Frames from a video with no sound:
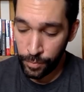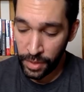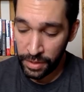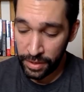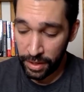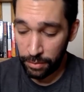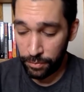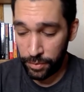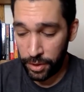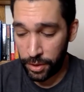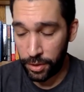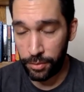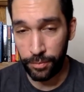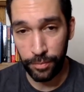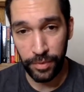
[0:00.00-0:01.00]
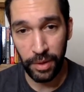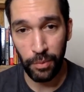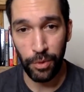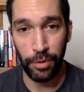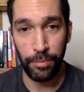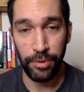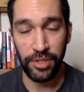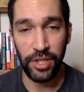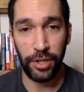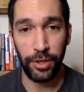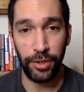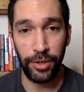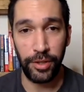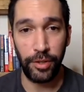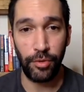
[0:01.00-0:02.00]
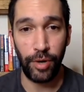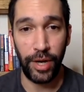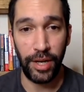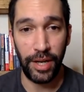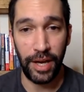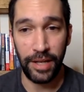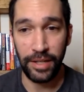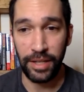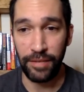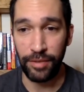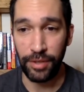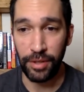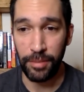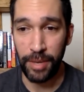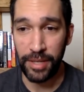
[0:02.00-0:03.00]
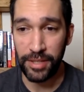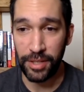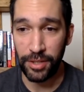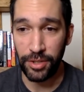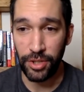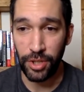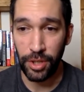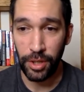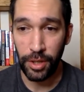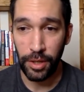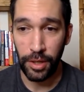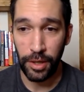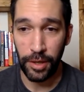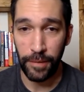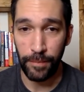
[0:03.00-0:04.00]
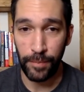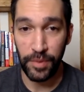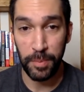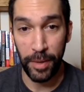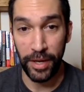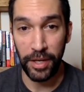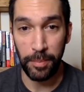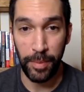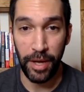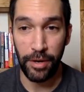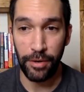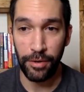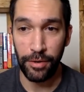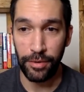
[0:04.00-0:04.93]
they weren't particularly great at giving the message. Spike better